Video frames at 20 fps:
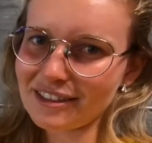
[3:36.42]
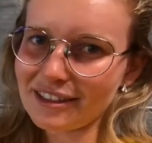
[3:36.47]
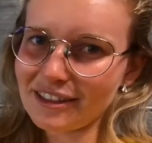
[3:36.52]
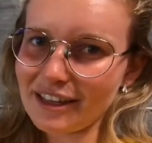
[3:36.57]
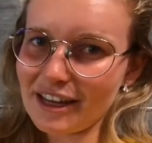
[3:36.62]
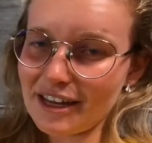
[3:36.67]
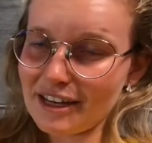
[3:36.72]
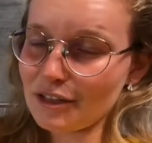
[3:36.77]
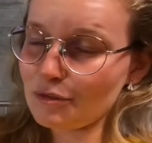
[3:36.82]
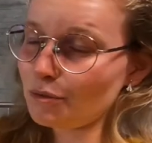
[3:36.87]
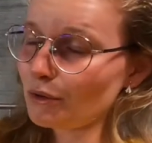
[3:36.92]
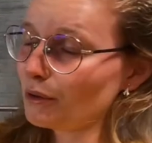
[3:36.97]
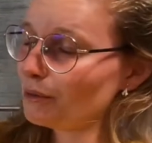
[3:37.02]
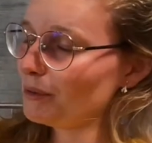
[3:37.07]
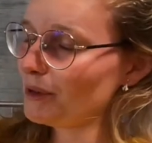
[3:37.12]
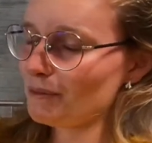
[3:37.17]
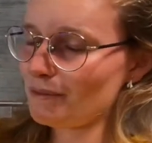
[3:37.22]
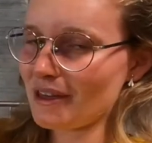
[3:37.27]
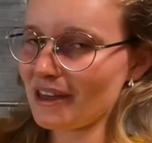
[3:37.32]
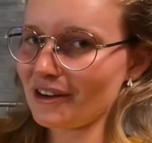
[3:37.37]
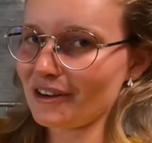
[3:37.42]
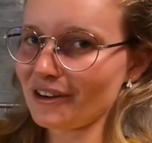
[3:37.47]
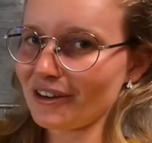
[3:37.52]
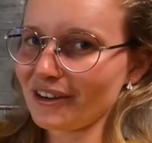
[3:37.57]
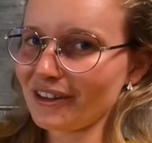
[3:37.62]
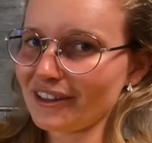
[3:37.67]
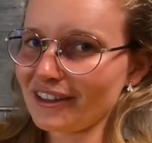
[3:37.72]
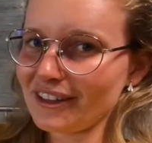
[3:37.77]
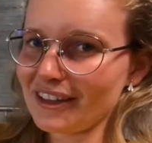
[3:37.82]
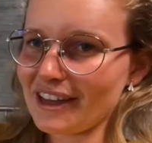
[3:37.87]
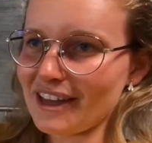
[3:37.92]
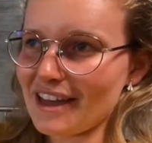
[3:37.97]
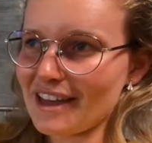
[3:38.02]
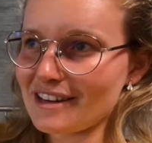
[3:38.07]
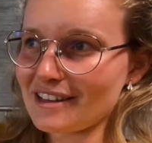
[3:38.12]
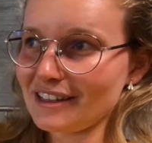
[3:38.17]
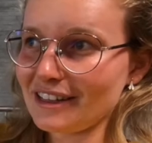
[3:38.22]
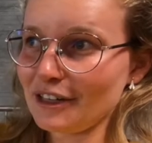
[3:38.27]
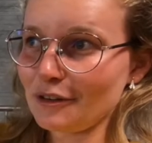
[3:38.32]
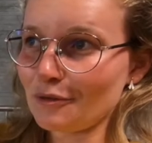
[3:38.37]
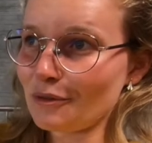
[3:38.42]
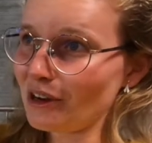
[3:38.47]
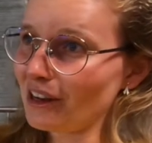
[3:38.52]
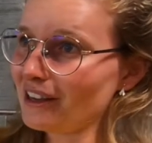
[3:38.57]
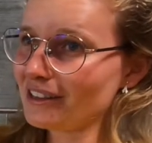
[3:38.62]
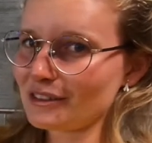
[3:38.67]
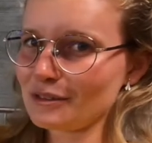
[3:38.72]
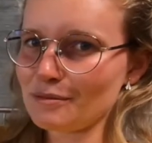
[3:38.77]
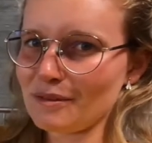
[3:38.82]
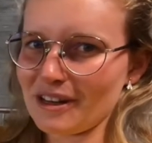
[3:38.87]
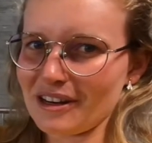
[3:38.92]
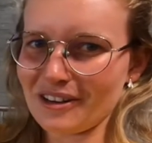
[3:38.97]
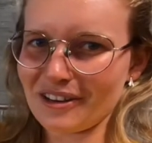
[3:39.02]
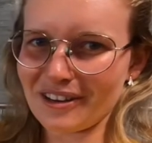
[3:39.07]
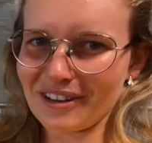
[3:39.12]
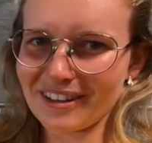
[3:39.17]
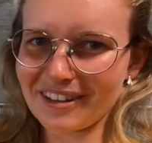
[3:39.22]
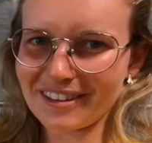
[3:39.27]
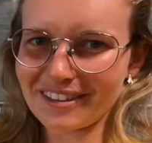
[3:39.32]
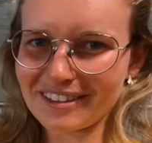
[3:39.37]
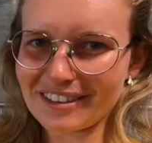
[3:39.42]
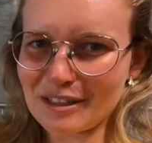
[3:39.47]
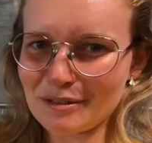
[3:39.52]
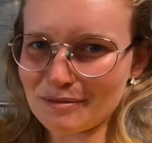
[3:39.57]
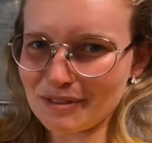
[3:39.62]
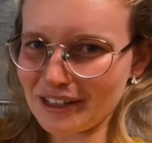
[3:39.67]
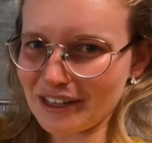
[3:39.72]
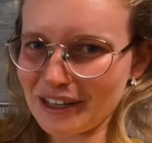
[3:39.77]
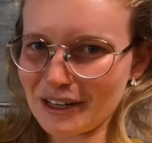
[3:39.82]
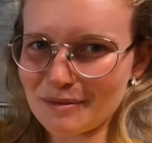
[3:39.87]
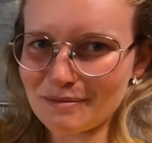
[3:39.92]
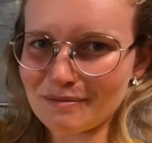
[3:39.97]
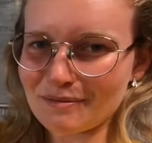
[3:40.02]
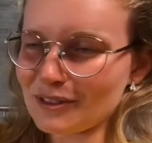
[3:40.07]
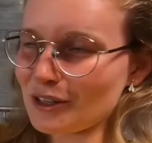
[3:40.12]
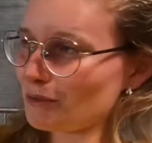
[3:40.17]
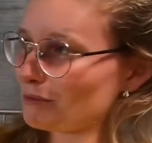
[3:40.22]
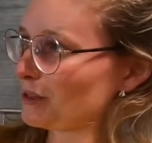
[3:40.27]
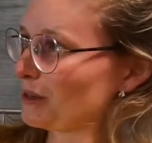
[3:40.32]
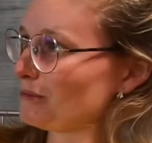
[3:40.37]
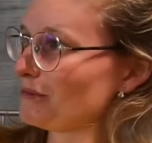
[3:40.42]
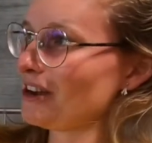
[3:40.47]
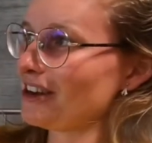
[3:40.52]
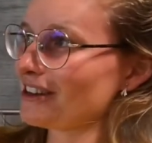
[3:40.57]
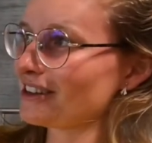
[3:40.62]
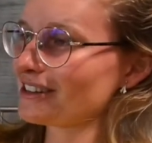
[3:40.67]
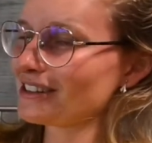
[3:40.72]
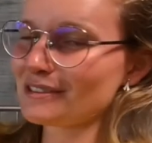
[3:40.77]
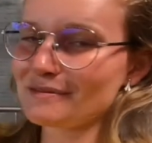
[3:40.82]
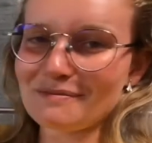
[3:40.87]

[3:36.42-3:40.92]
and it will be better. And it was better sometime, sometime not,